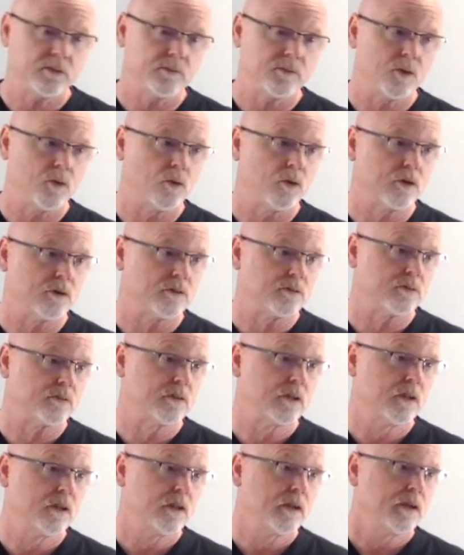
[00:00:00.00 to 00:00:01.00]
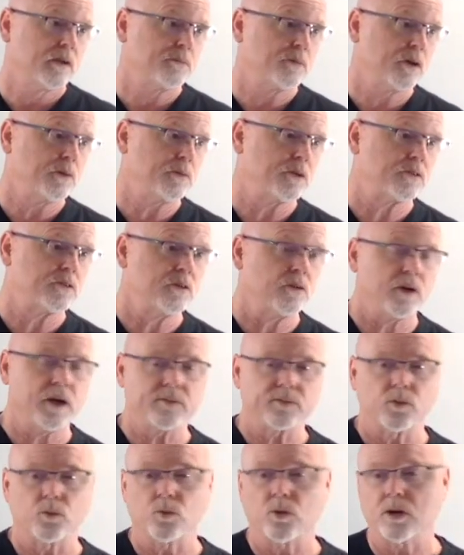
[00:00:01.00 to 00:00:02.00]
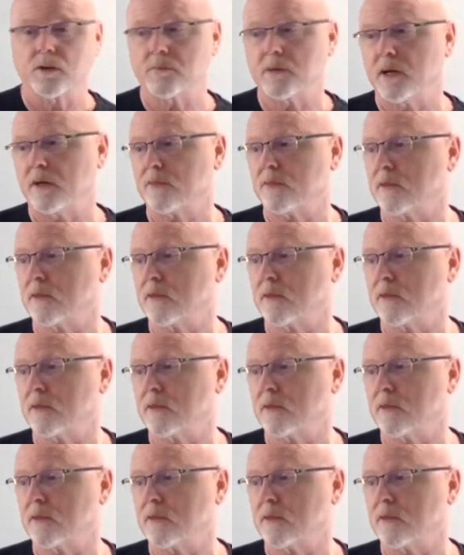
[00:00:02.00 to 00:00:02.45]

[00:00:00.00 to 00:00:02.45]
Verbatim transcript: of course, pretty much you don't have to worry about